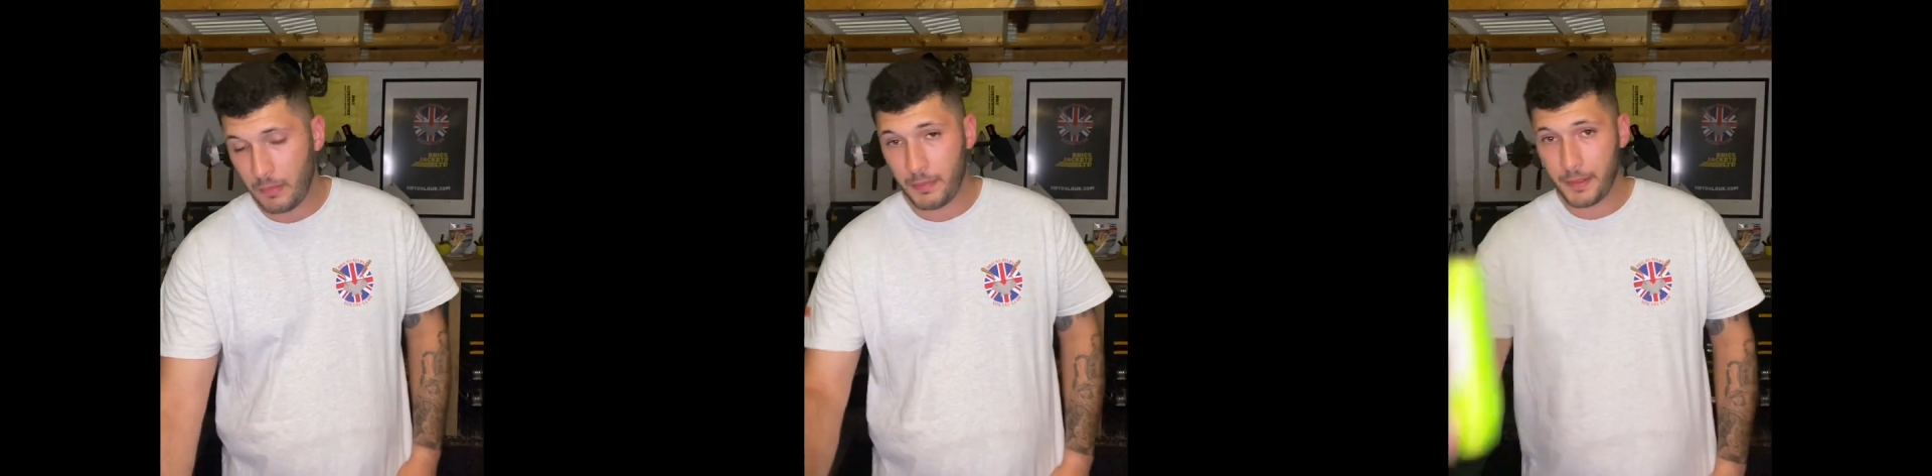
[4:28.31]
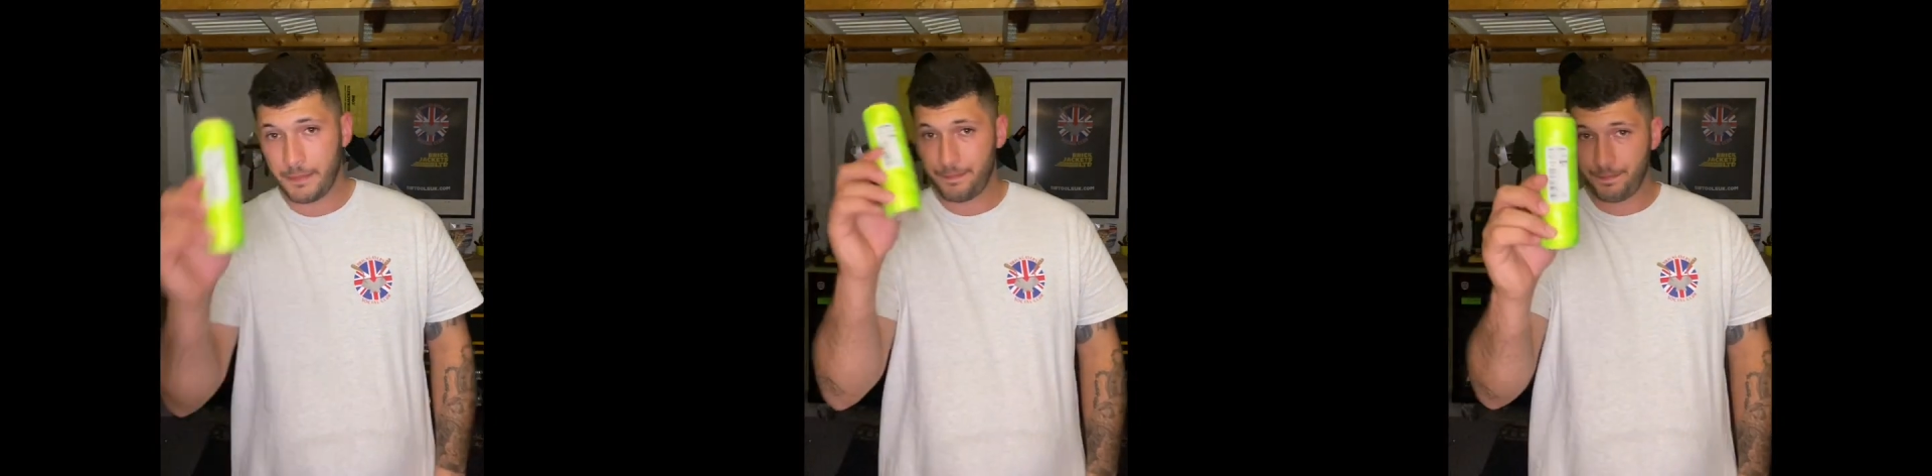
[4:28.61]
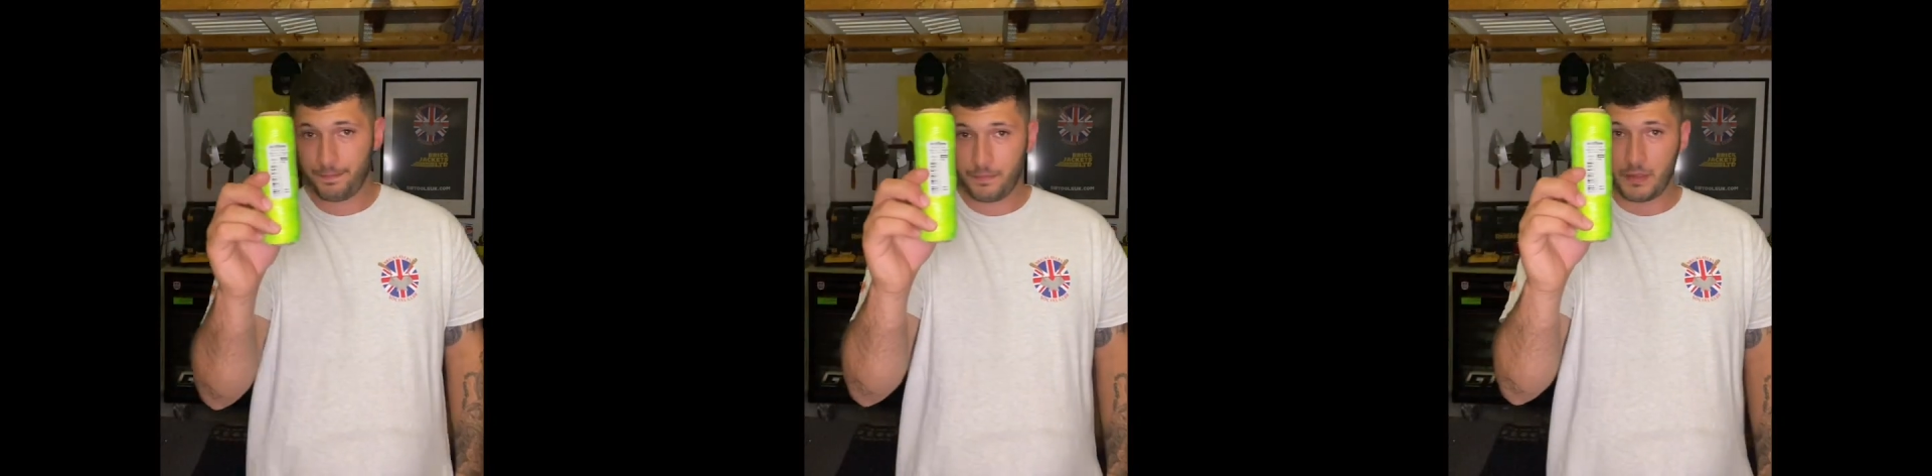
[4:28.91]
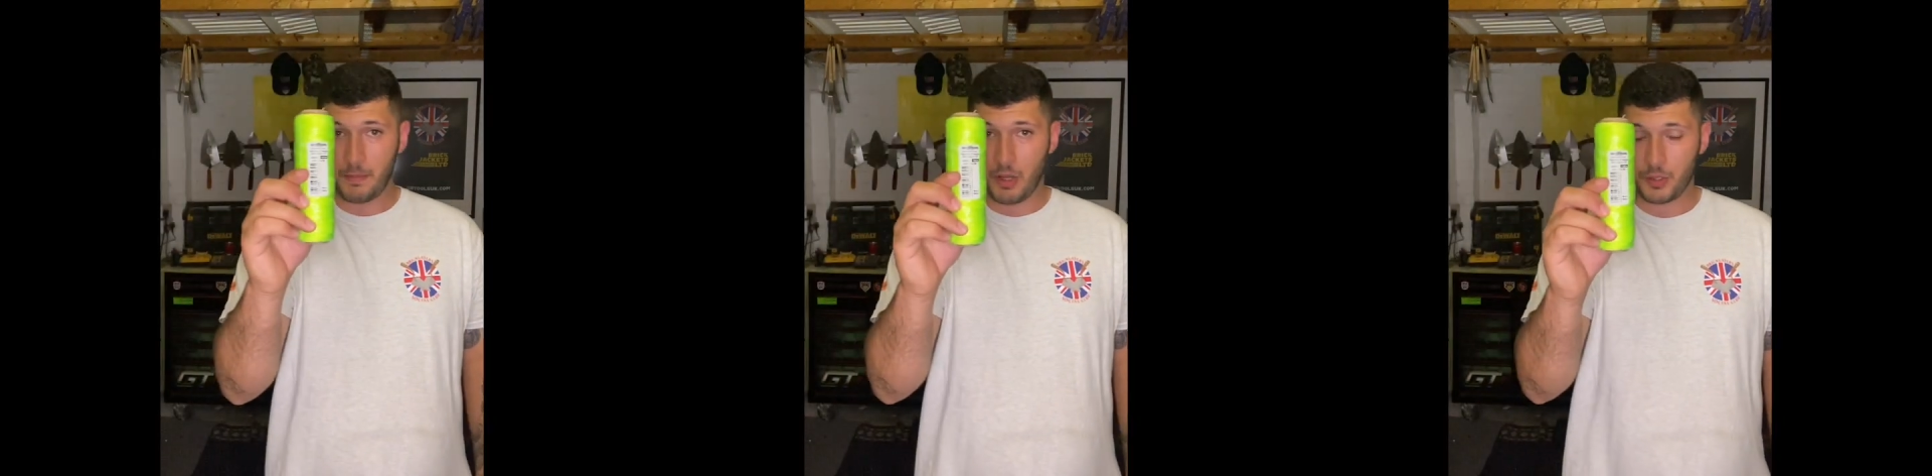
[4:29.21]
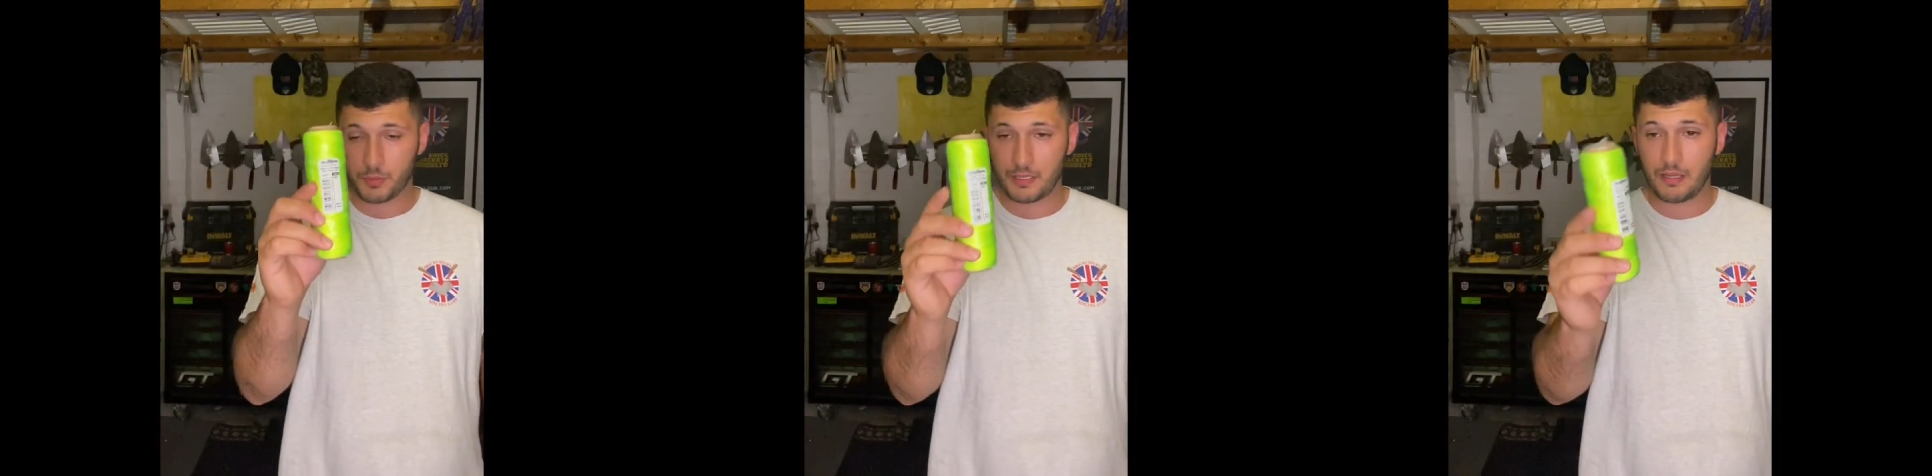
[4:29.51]
But
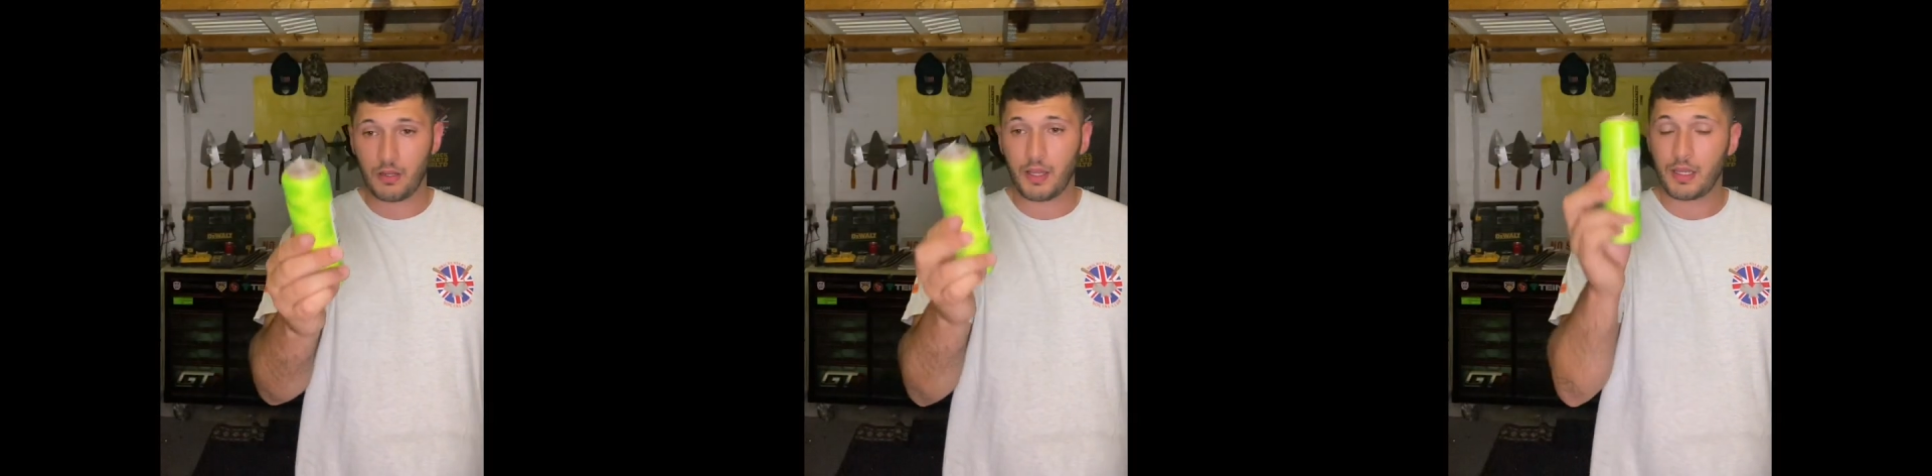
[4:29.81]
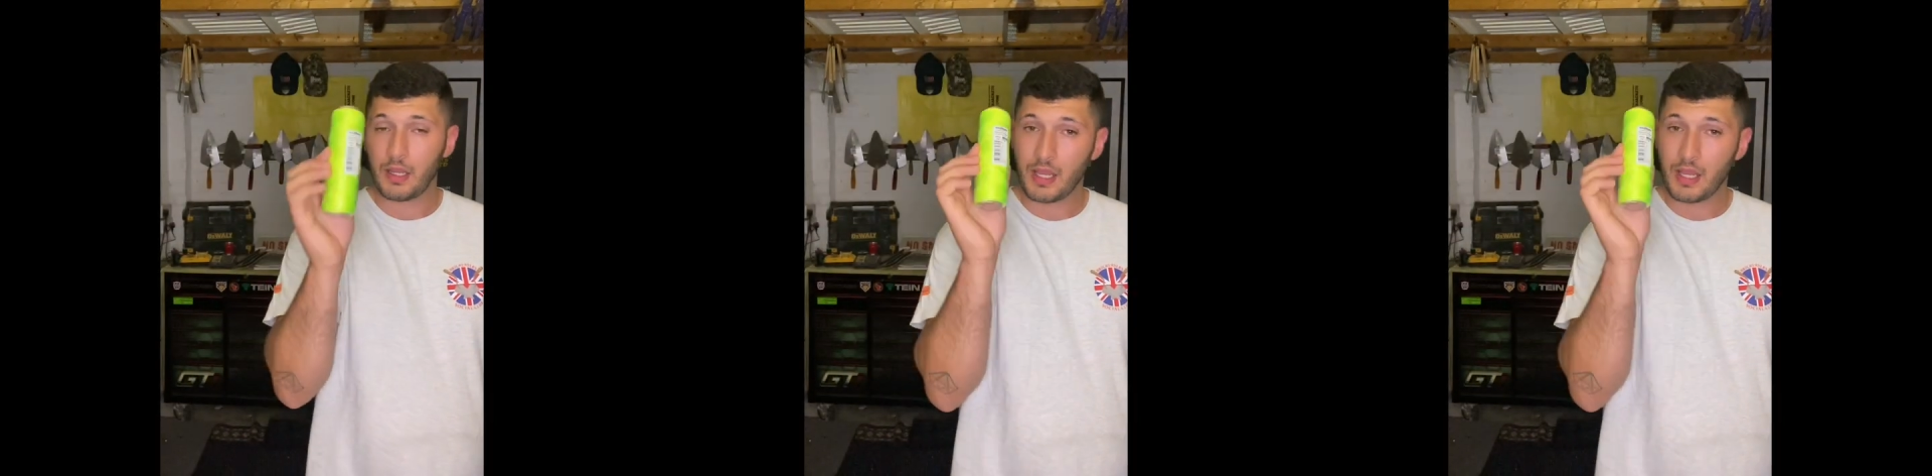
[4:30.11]
Marshalltown line